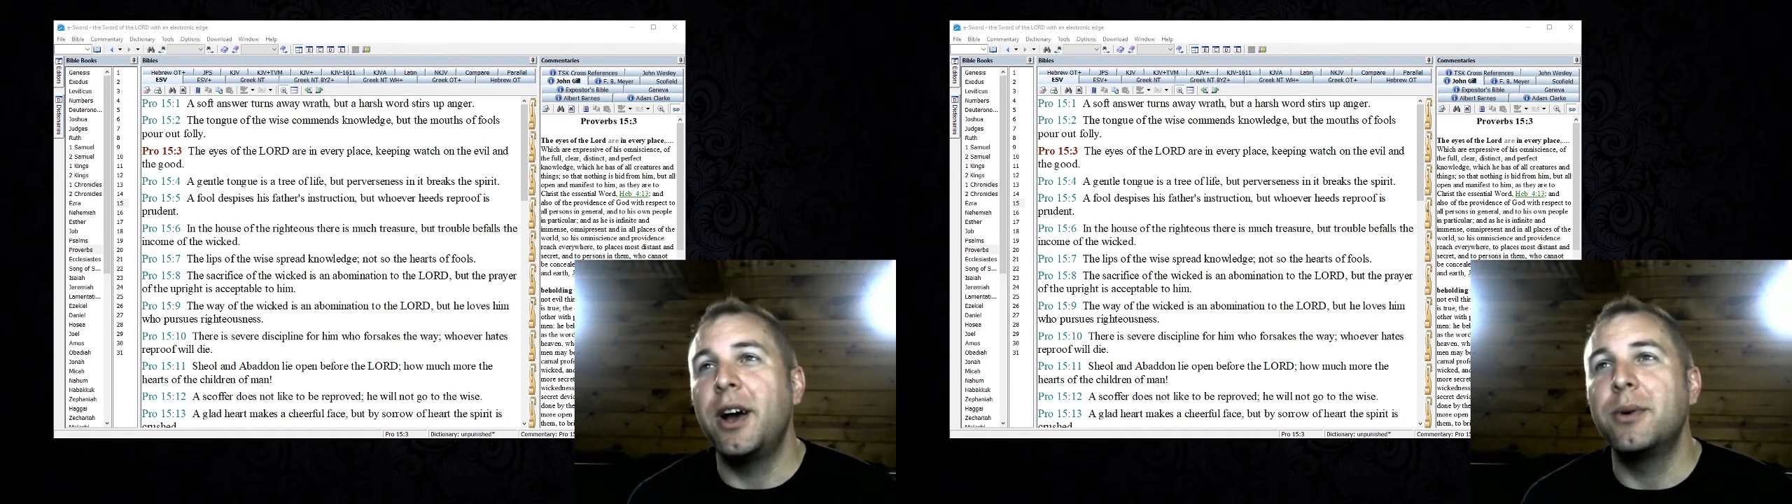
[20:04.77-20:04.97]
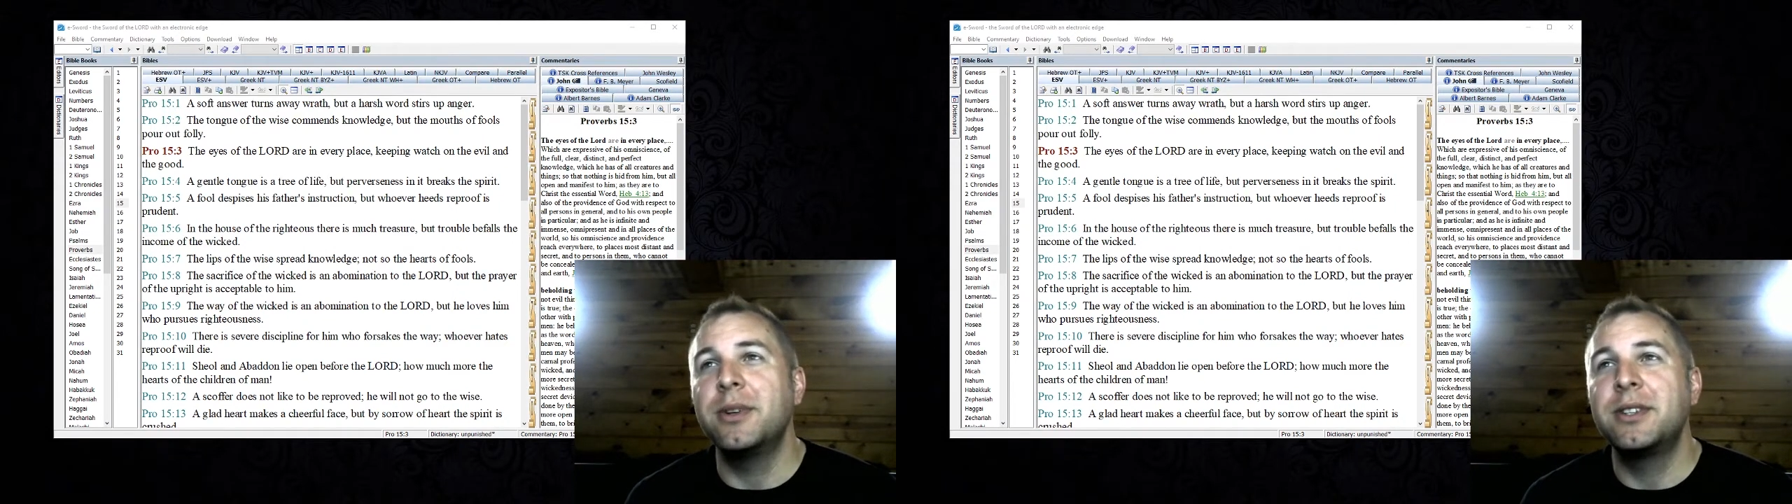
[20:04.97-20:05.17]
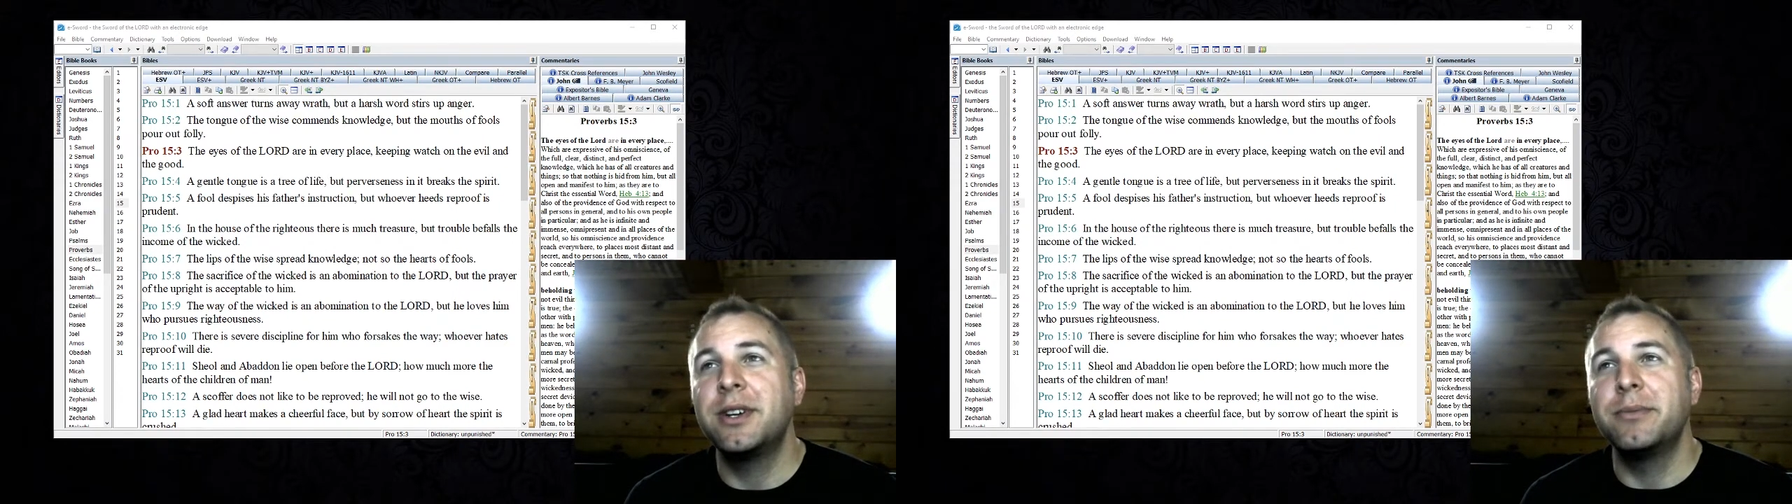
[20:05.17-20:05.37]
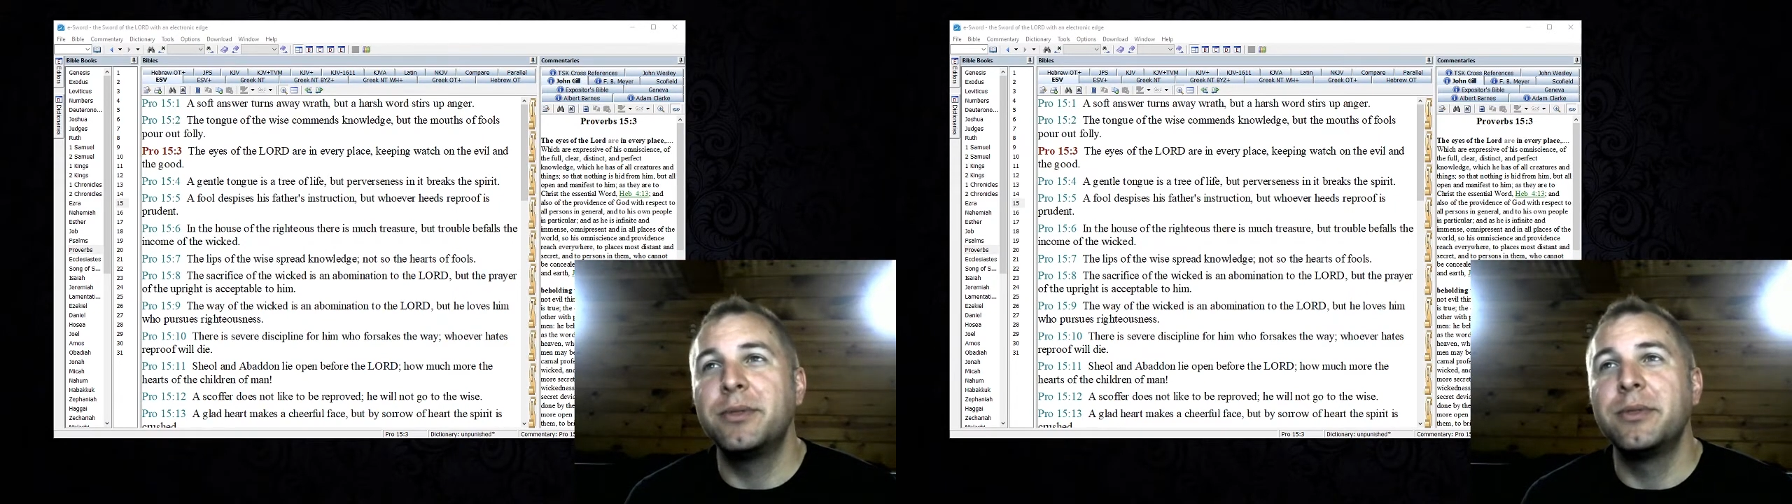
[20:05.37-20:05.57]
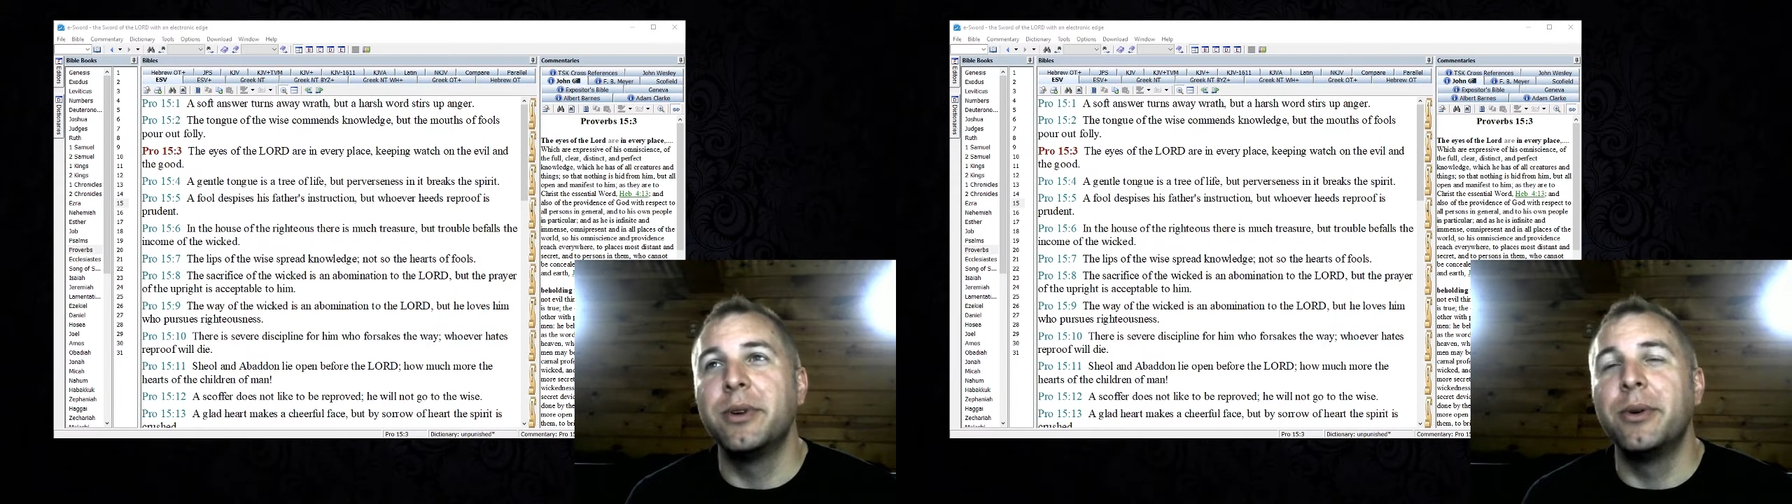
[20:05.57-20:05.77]
always come
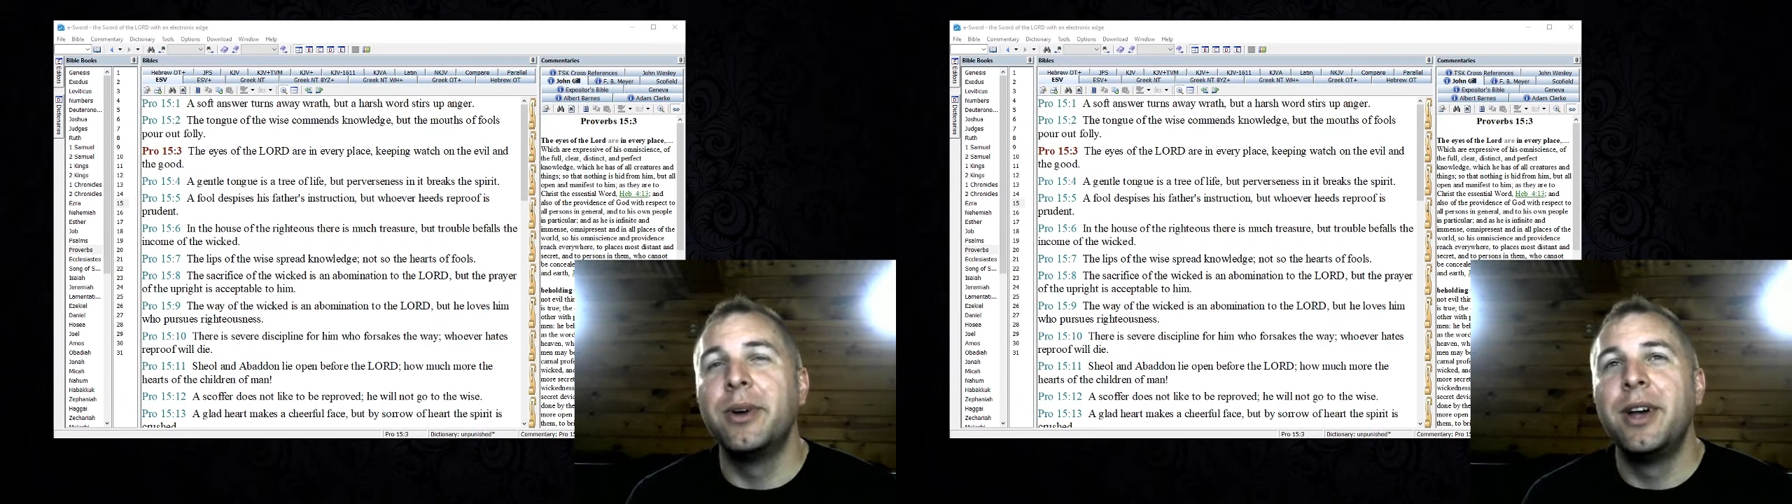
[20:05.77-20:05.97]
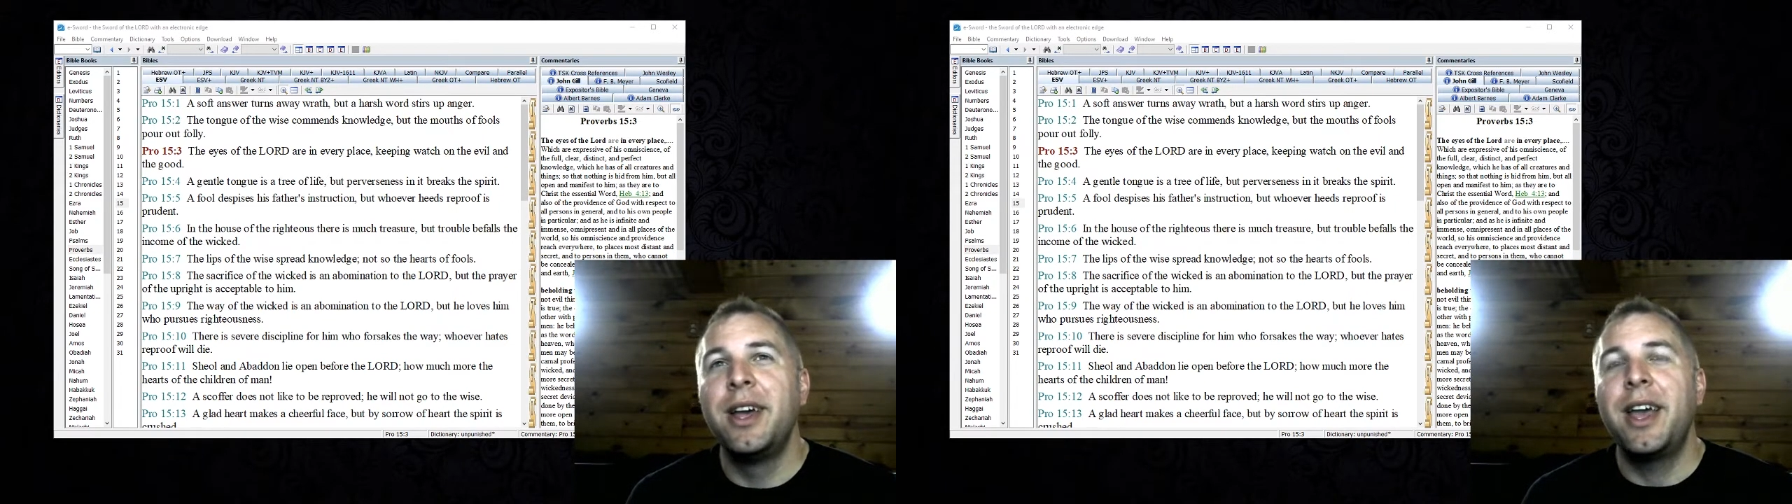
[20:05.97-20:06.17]
true.